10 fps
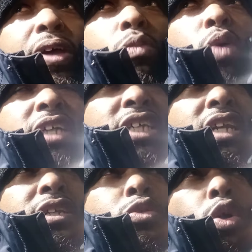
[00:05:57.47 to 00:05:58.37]
It
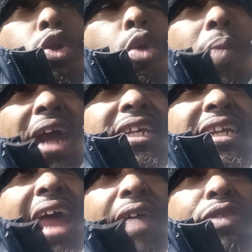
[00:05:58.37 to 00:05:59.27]
wasn't, you know, nobody
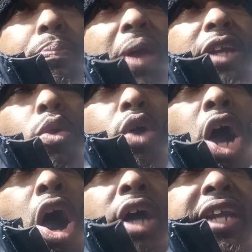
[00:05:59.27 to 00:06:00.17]
didn't have to pay no
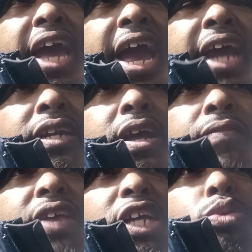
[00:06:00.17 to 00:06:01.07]
Con Ed.
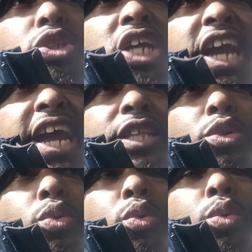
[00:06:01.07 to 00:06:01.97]
They used
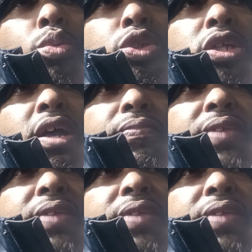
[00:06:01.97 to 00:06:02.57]
candles.